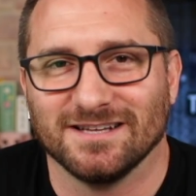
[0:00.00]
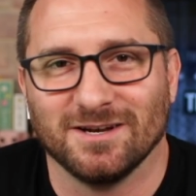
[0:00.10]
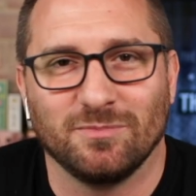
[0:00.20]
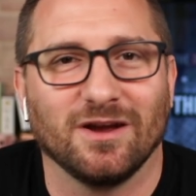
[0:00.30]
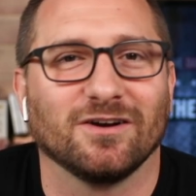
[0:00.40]
it's
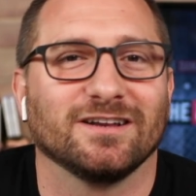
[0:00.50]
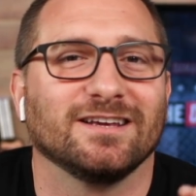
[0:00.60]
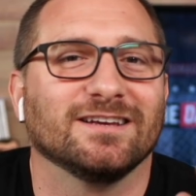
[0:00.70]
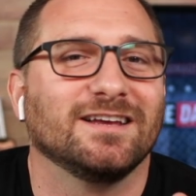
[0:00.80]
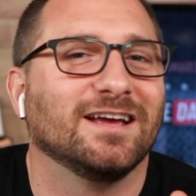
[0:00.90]
not a
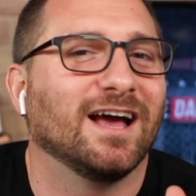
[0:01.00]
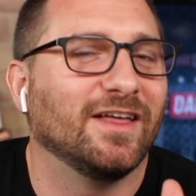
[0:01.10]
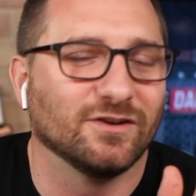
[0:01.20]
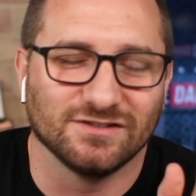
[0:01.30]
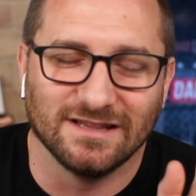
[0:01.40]
parody.
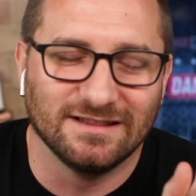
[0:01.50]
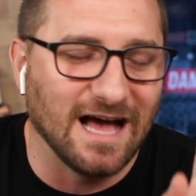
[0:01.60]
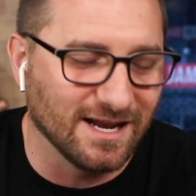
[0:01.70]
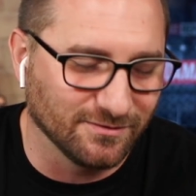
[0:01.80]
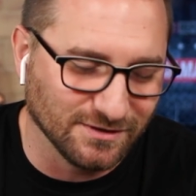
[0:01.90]
Uh, there's a
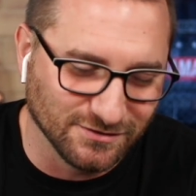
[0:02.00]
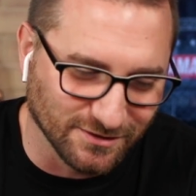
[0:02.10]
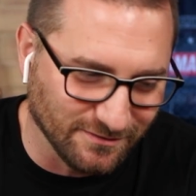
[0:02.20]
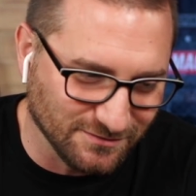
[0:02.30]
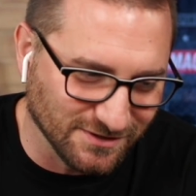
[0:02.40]
lot of
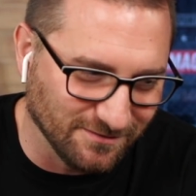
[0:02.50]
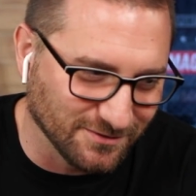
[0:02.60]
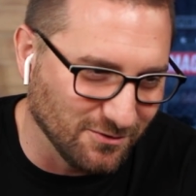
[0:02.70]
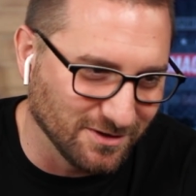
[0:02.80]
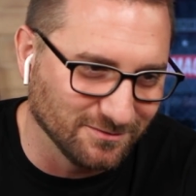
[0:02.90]
conservative
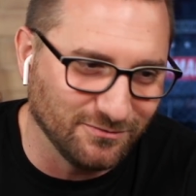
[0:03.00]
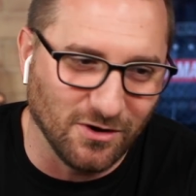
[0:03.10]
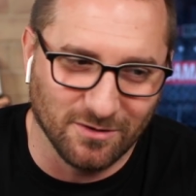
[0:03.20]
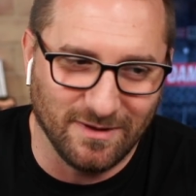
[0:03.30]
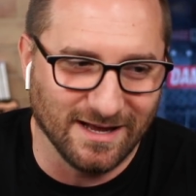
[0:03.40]
stuff going
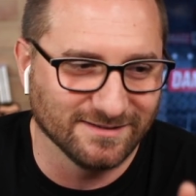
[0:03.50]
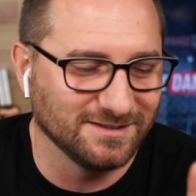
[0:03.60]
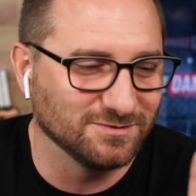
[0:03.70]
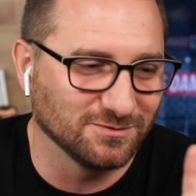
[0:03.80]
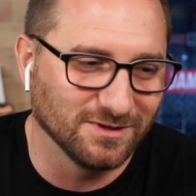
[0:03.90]
far back.
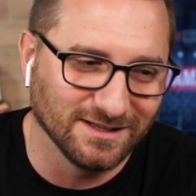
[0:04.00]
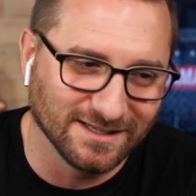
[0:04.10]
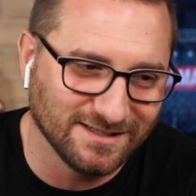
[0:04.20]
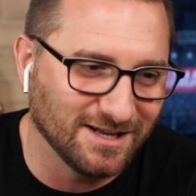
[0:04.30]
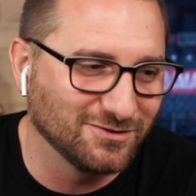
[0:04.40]
seems to really
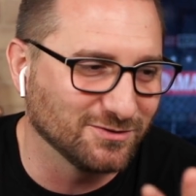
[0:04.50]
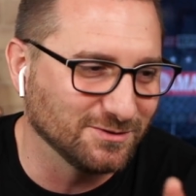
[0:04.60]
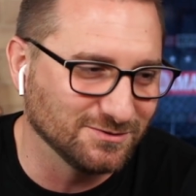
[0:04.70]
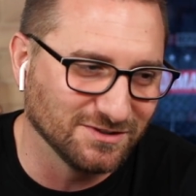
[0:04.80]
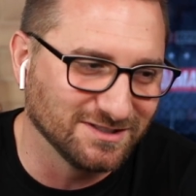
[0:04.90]
like Ted
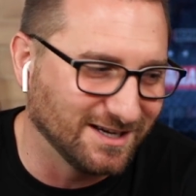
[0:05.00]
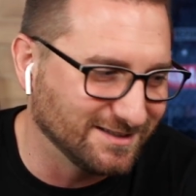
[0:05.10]
Cruz and